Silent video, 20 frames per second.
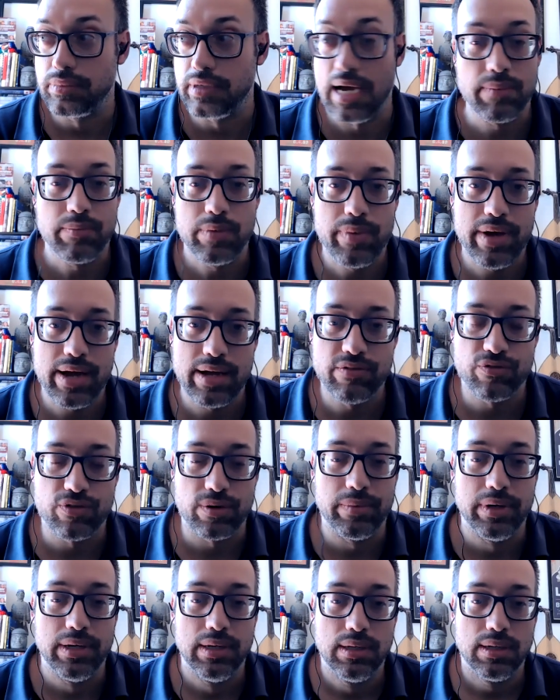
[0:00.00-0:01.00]
got me banned
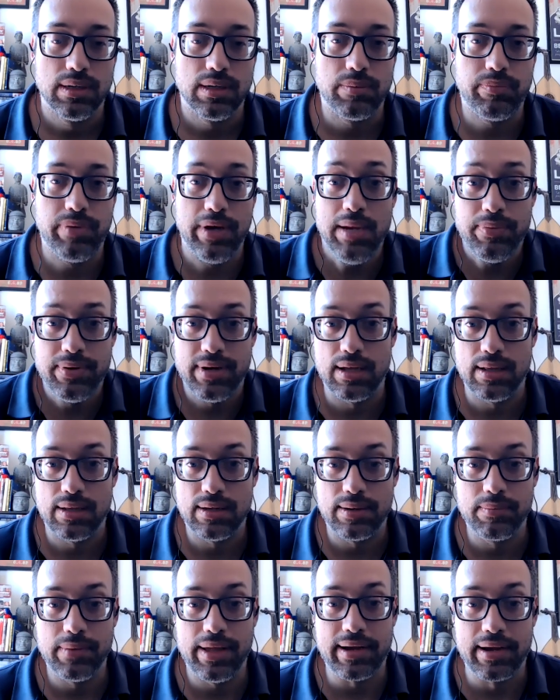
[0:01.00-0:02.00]
from uh, PayPal,
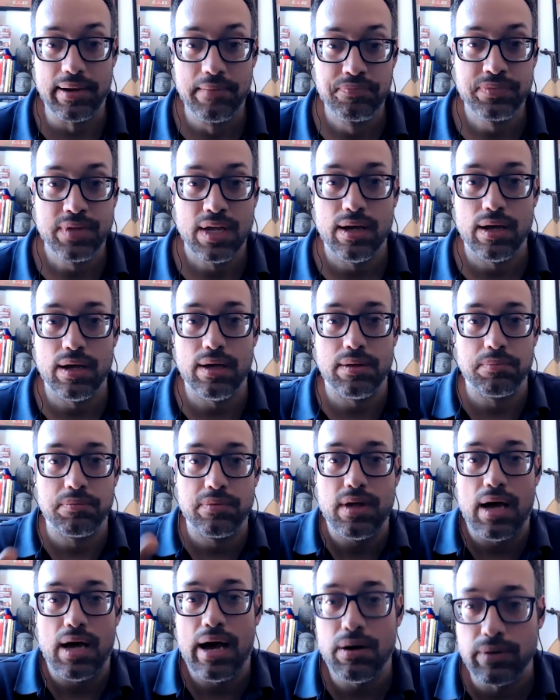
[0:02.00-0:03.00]
and I'm like, uh,
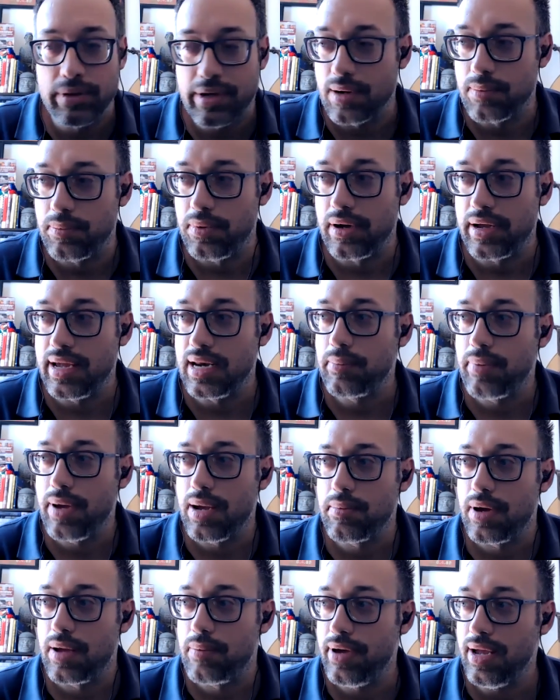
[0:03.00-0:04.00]
but I don't care about getting
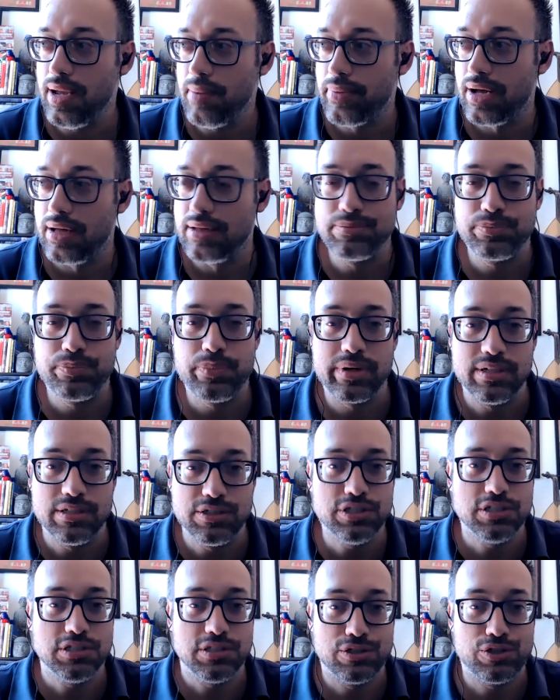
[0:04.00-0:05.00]
banned by PayPal, but
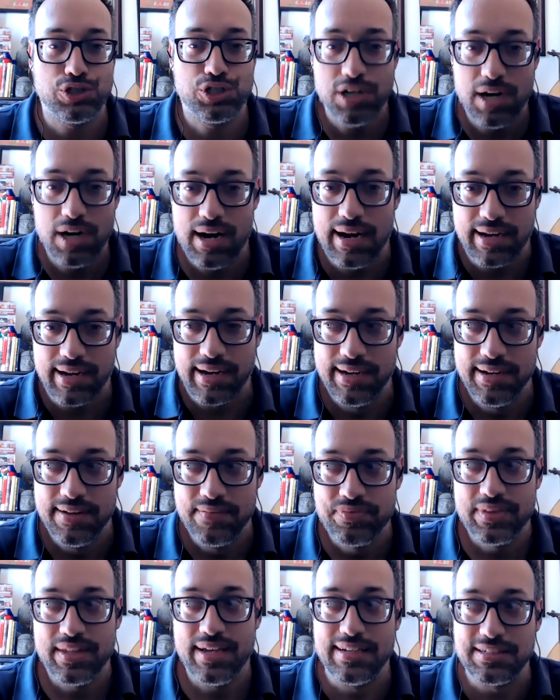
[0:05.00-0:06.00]
it's just a shock
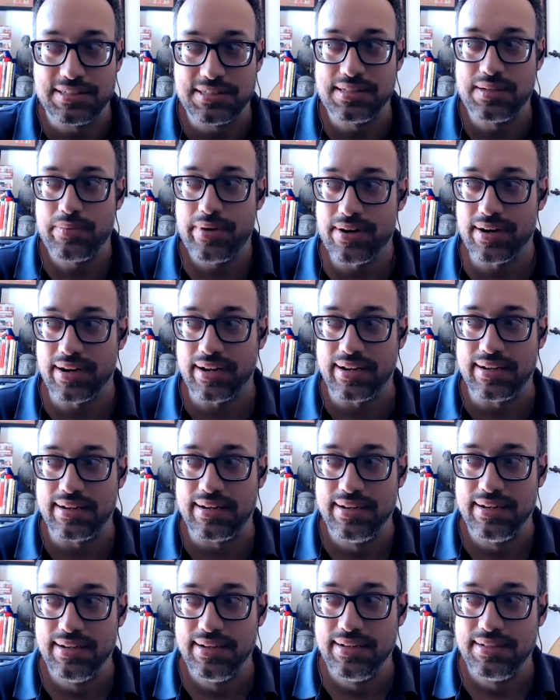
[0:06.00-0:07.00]
as an
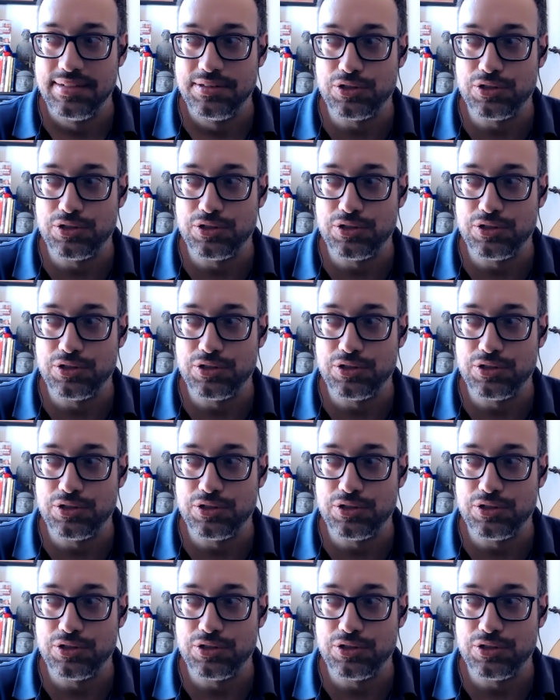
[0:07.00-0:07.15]
American.